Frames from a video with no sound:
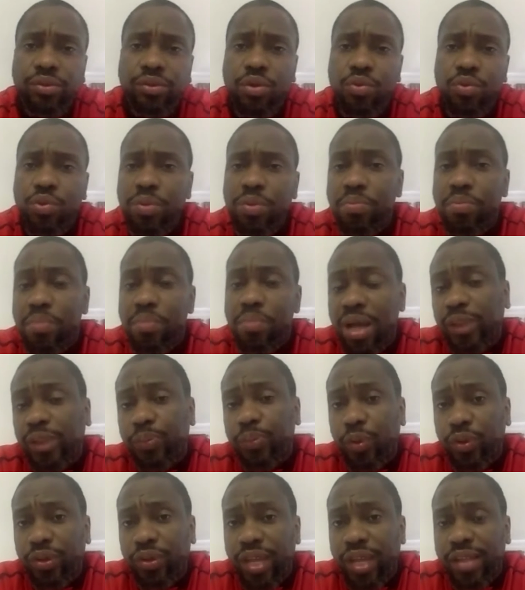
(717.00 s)
You know, we
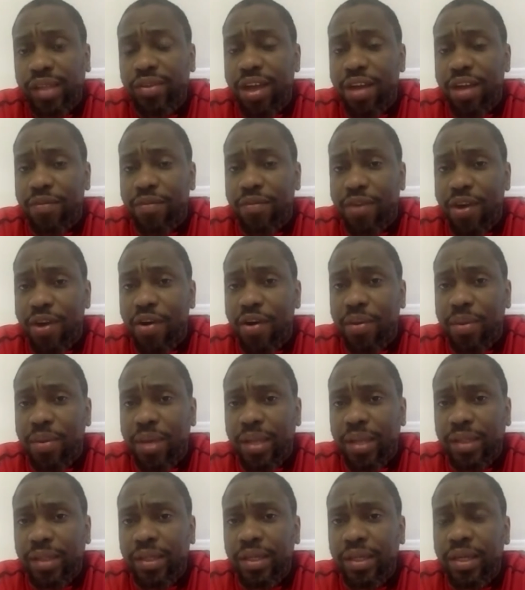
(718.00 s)
must protect the
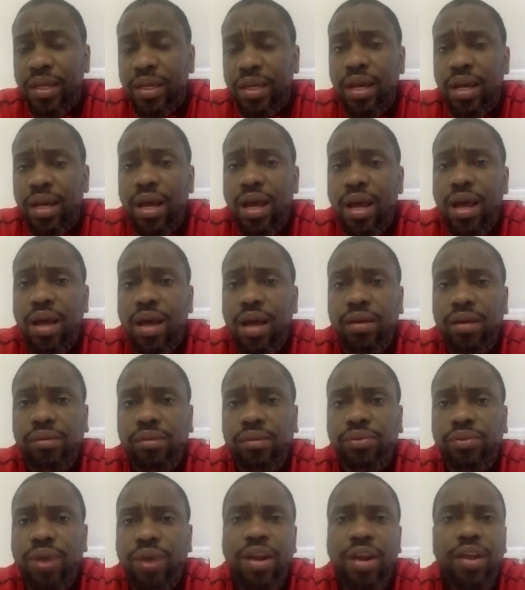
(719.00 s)
environment uh,
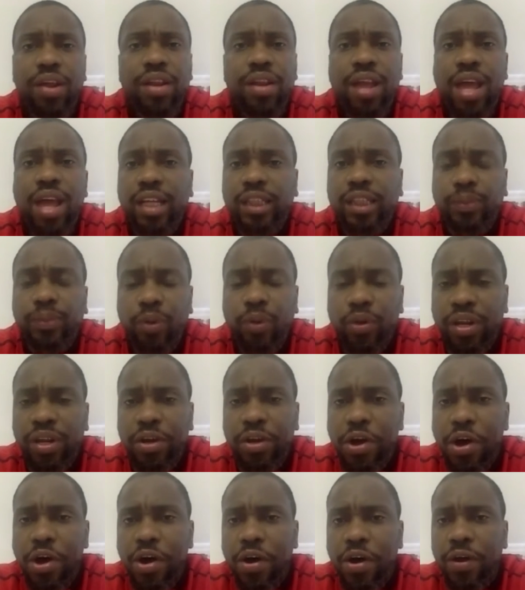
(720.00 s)
rather than
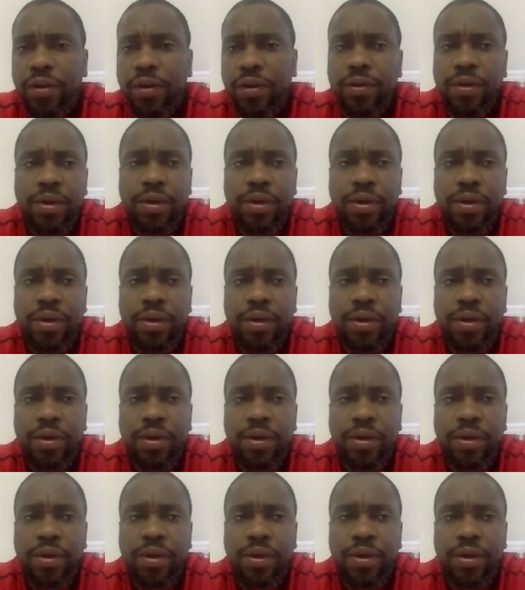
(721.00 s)
exploiting oil.